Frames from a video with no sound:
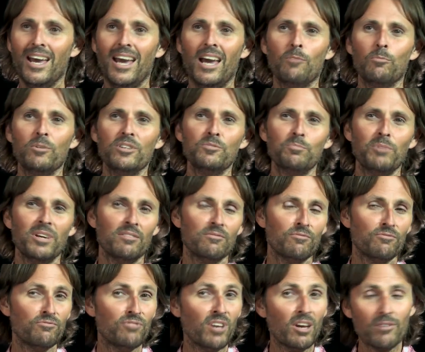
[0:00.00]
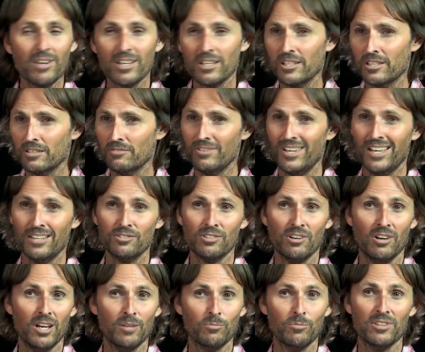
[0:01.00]
and we spend very little of our
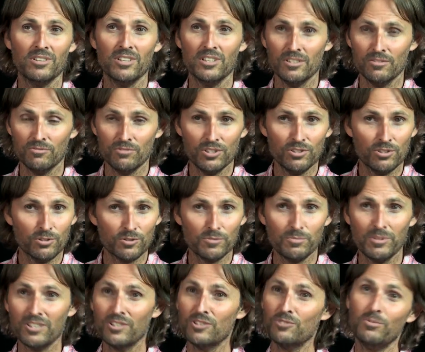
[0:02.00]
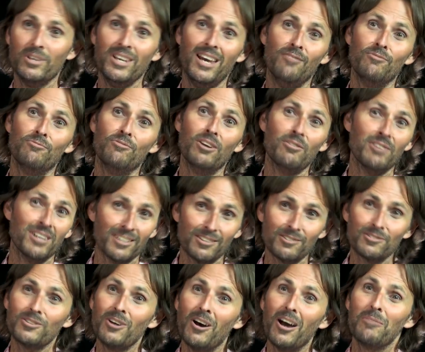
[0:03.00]
time with individuals because we have very
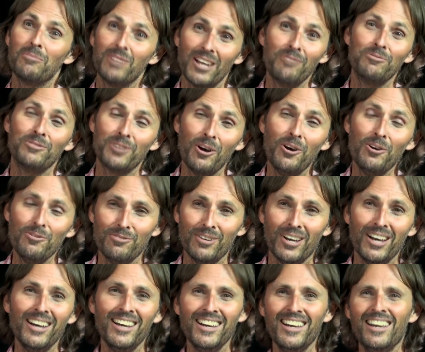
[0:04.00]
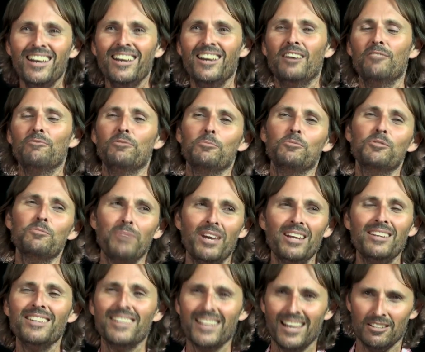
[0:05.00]
little time left over from
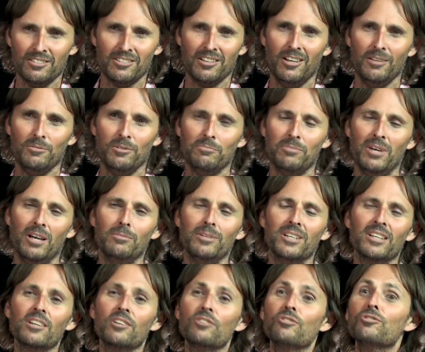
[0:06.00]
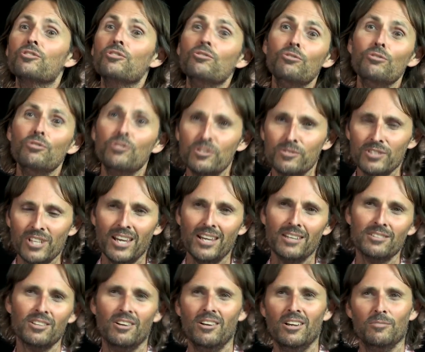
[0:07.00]
spending our time in public to
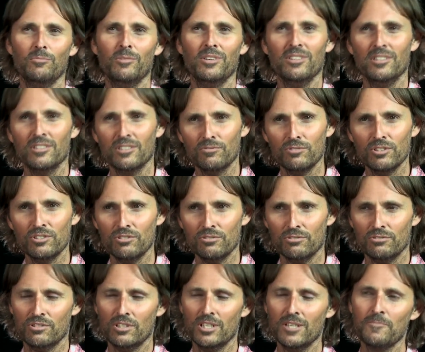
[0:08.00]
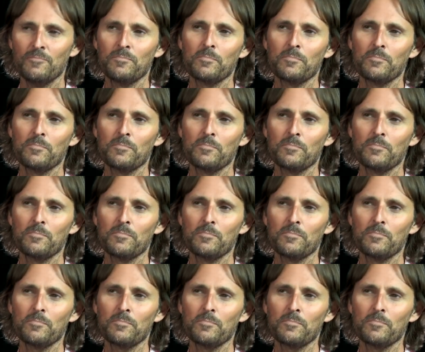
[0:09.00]
share time with individuals.